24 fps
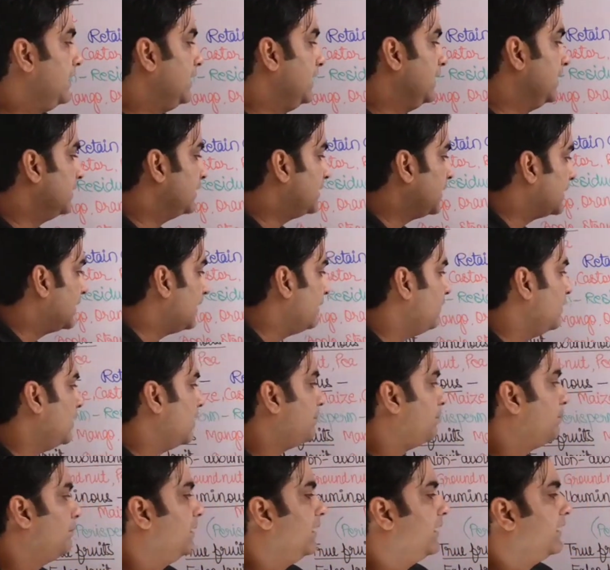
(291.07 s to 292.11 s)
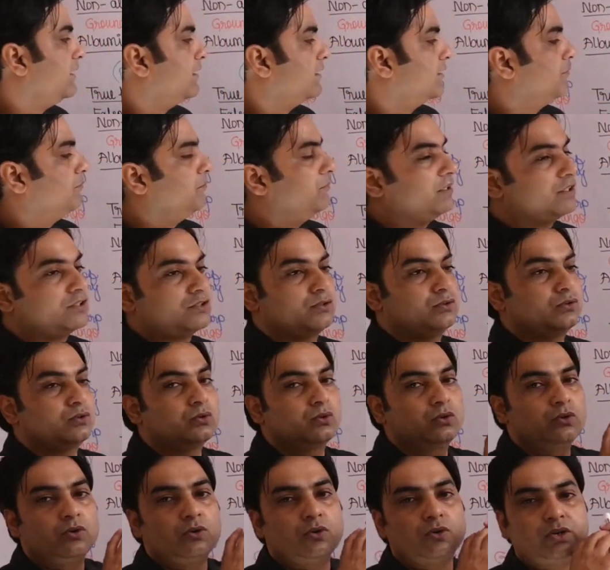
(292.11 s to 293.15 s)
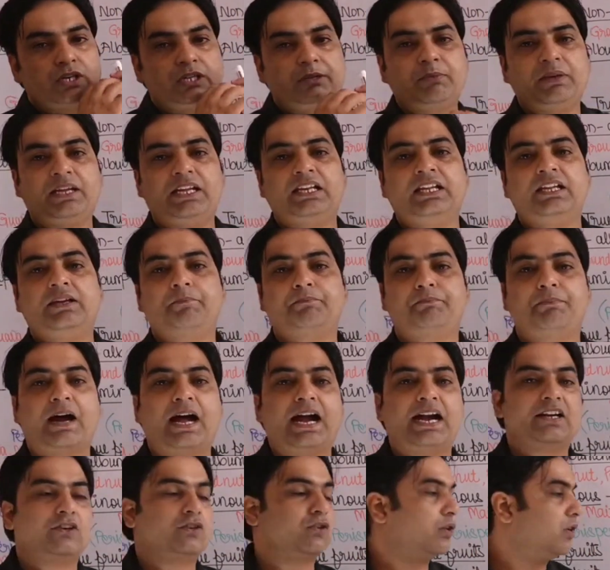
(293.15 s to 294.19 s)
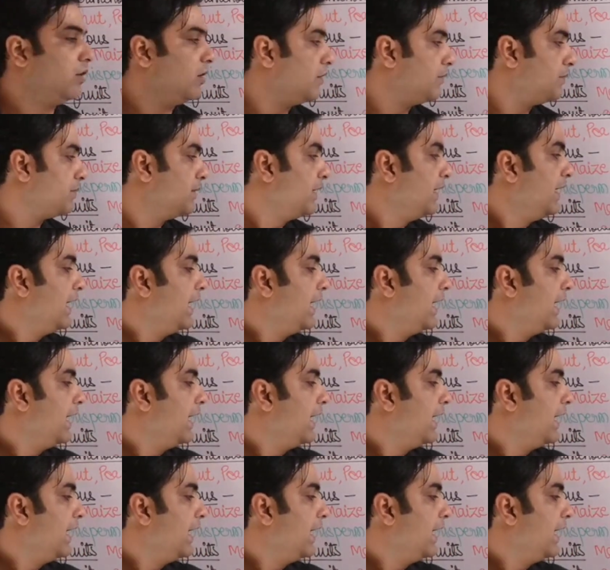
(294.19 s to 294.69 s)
in the development, means no remaining part of